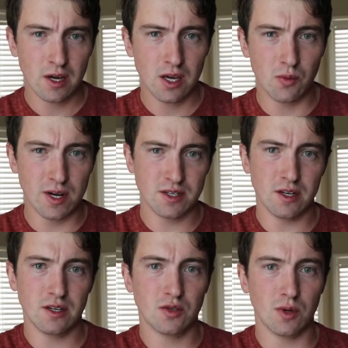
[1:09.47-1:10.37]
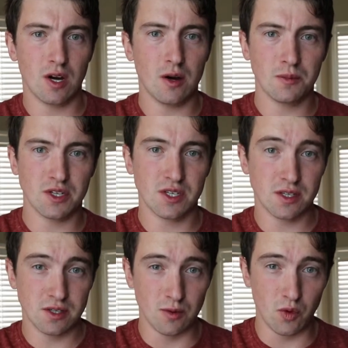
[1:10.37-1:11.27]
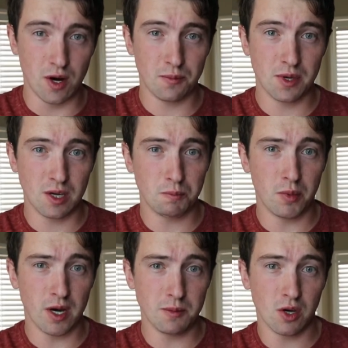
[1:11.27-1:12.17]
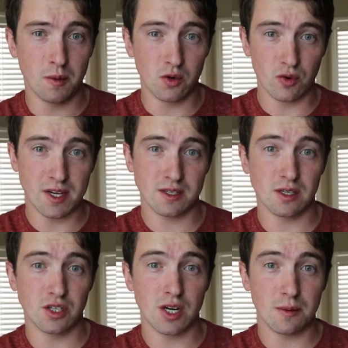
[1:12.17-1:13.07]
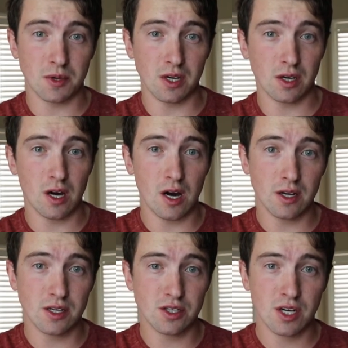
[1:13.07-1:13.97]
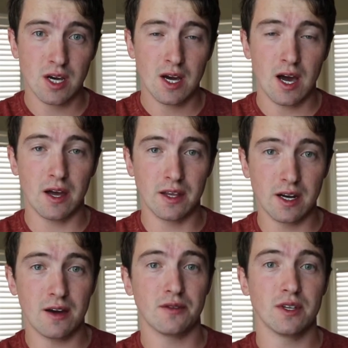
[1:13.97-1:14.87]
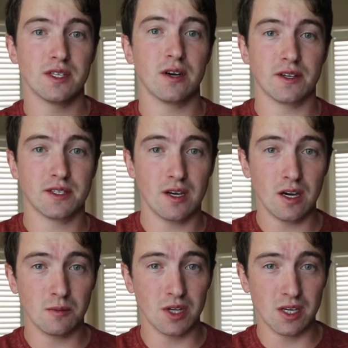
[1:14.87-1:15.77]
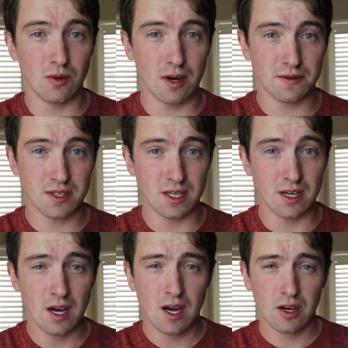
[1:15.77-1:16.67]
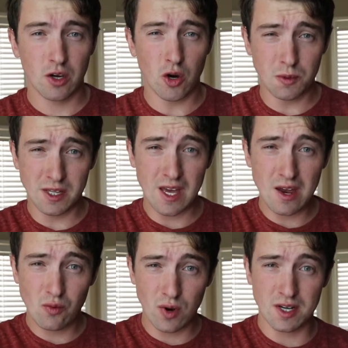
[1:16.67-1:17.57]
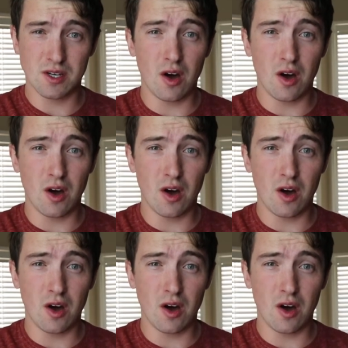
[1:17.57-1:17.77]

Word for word: He went on to accomplish this somewhat by becoming a wrestling champion in college, and then after this he got signed by the UFC. Colby then went